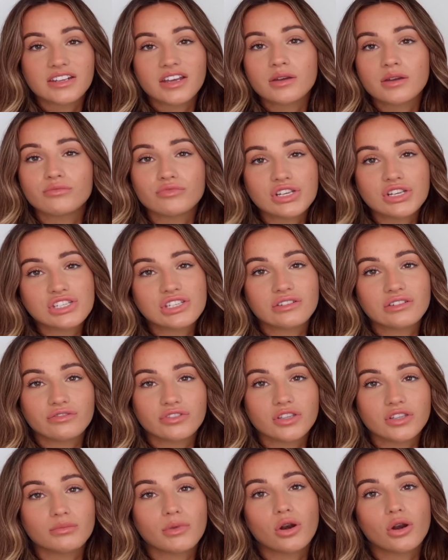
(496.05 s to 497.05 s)
I'm reaching
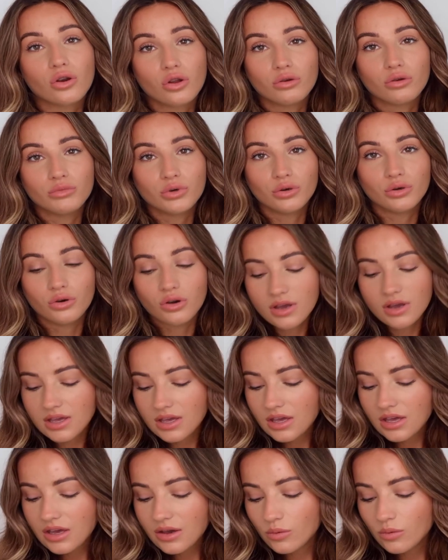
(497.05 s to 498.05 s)
for them a lot more
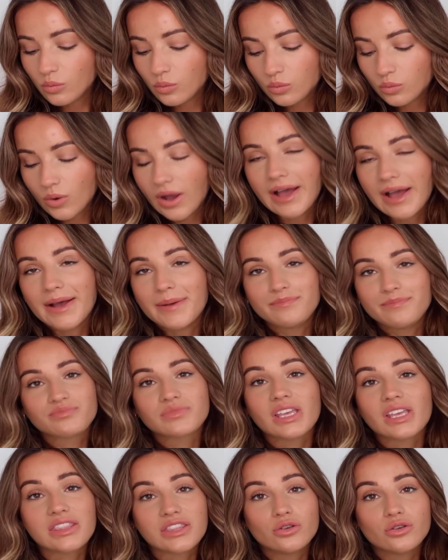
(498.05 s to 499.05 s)

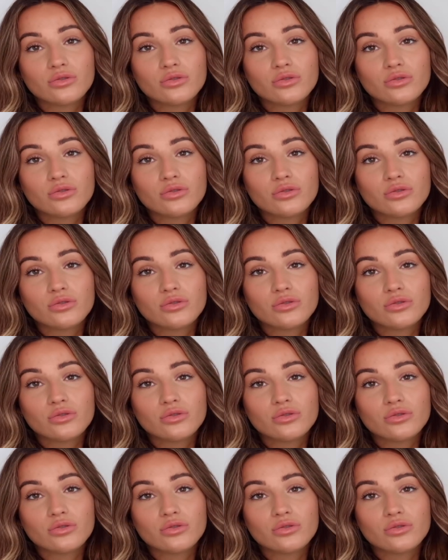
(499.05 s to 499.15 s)
in the